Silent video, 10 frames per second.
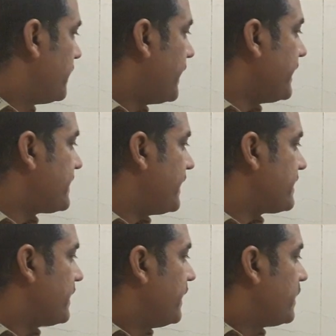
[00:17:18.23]
9
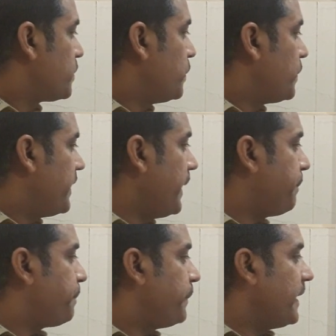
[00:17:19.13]
says to
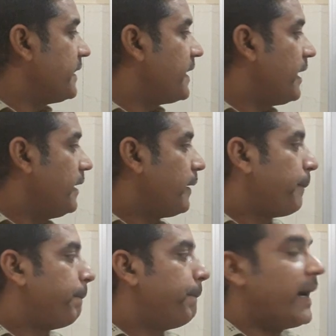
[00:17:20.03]
nip in the
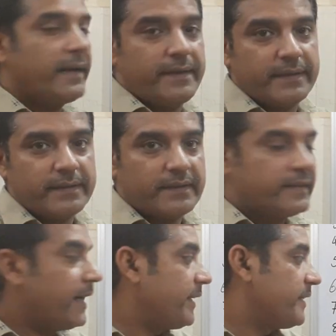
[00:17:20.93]
bud,
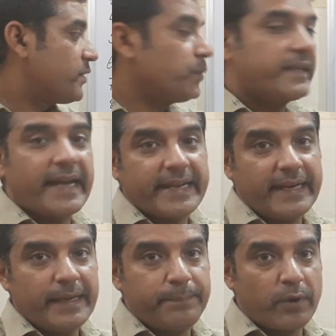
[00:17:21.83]
that is to
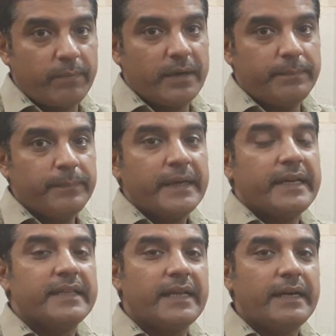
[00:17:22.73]
tackle a problem
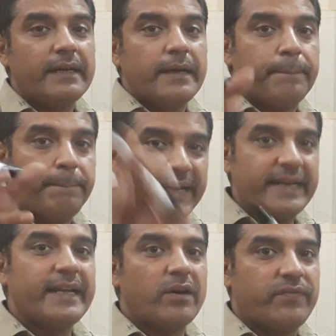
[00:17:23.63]
in the
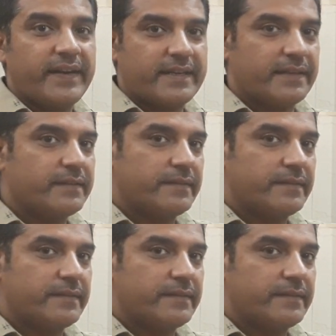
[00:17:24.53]
beginning of it.